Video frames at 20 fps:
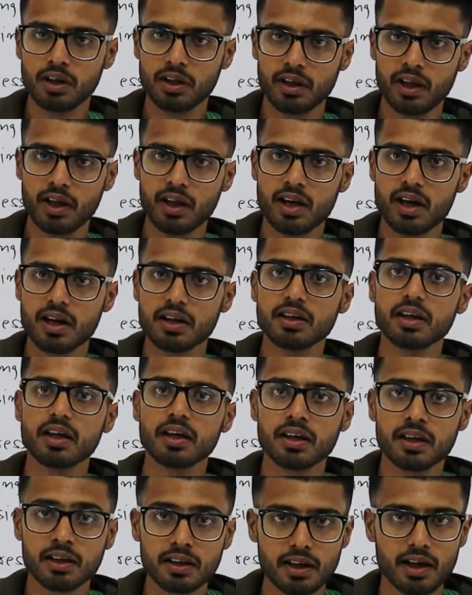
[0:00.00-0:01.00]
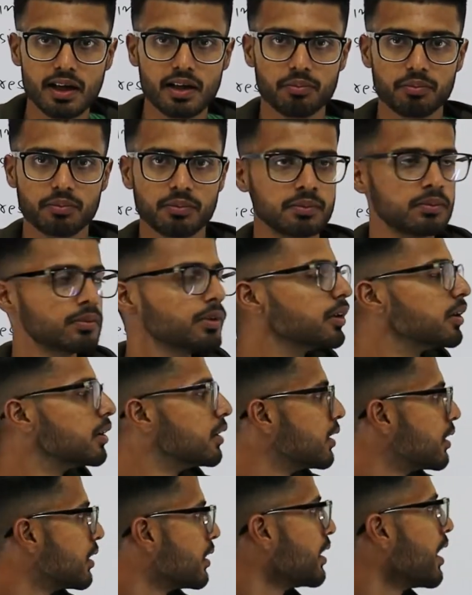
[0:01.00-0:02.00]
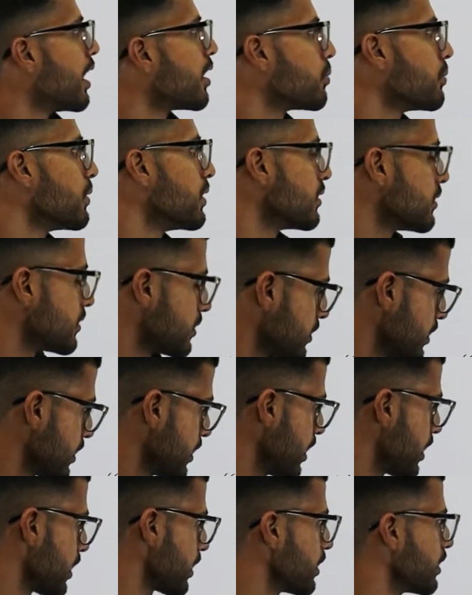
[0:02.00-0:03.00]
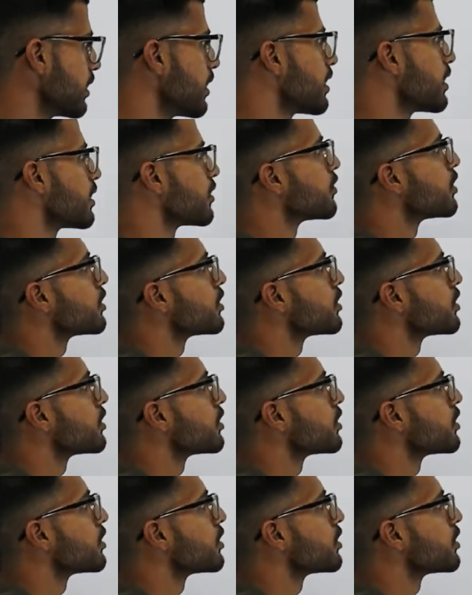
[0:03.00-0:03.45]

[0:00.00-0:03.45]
here and there in RAM. That means, say earlier it